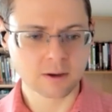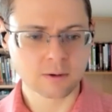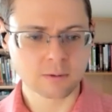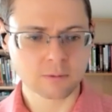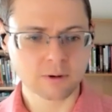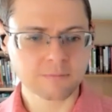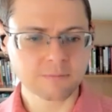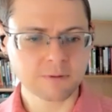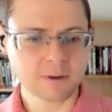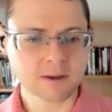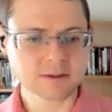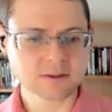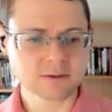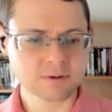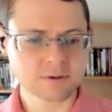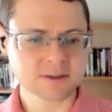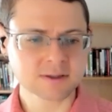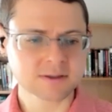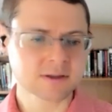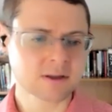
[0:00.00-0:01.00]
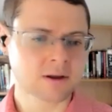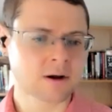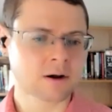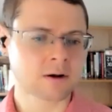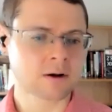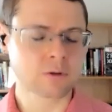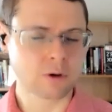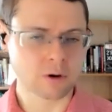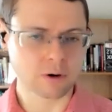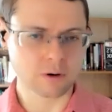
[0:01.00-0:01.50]
We face risks that are
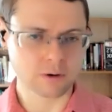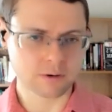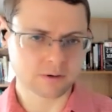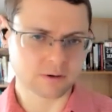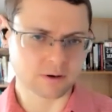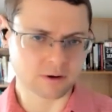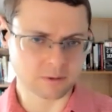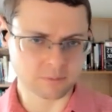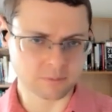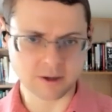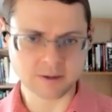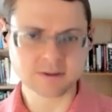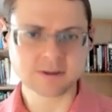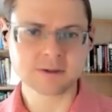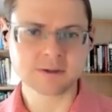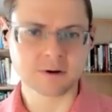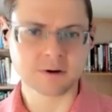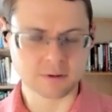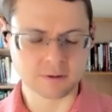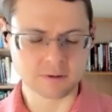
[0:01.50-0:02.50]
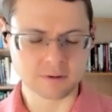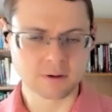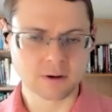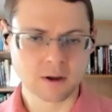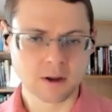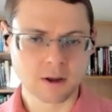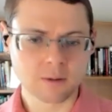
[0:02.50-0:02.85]
long-term, uncertain.